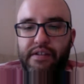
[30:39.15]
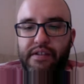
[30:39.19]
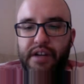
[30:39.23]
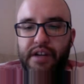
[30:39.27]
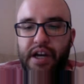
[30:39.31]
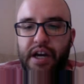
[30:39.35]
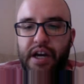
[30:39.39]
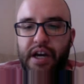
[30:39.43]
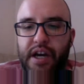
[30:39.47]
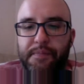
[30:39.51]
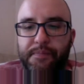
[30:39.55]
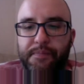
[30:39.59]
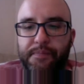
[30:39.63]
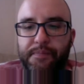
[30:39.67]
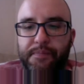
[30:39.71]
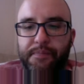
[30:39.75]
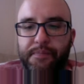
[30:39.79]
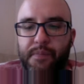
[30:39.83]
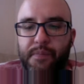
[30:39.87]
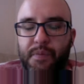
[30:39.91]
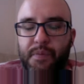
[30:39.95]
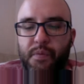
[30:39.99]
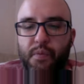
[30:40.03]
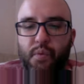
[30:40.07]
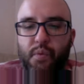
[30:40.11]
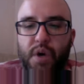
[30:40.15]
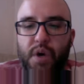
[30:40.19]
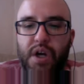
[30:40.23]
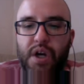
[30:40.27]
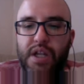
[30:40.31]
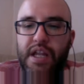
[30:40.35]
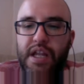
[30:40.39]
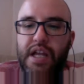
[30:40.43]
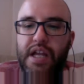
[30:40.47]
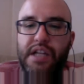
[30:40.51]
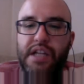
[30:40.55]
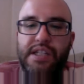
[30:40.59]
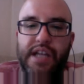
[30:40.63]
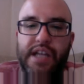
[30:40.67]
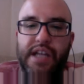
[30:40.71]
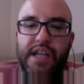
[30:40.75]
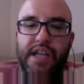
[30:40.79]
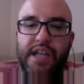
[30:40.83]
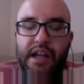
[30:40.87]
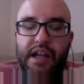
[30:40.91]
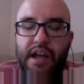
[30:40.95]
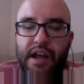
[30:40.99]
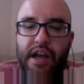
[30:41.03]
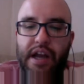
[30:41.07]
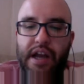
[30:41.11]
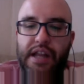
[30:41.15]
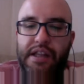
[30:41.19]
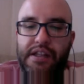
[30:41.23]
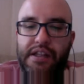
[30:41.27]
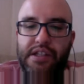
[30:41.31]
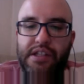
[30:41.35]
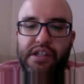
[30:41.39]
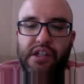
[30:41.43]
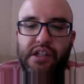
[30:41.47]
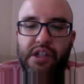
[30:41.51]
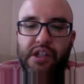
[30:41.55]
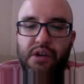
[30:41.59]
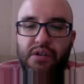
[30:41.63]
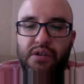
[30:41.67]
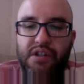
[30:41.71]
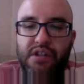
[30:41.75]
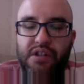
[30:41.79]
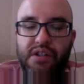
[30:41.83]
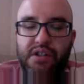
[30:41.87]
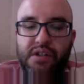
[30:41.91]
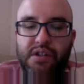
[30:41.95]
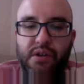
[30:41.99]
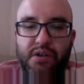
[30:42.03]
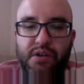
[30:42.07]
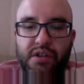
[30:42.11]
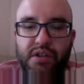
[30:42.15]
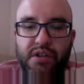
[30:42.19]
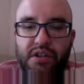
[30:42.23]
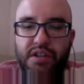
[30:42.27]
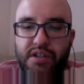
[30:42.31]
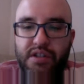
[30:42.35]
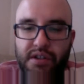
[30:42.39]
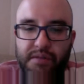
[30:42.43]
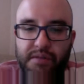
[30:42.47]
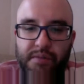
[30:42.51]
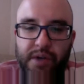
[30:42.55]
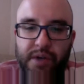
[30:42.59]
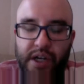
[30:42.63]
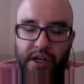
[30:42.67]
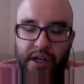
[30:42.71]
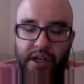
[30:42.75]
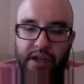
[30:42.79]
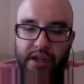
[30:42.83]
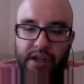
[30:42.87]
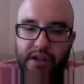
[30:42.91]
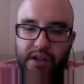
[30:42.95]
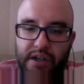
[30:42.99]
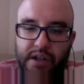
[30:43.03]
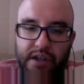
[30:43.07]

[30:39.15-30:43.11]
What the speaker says: They just hate anything that's close to socialism, right?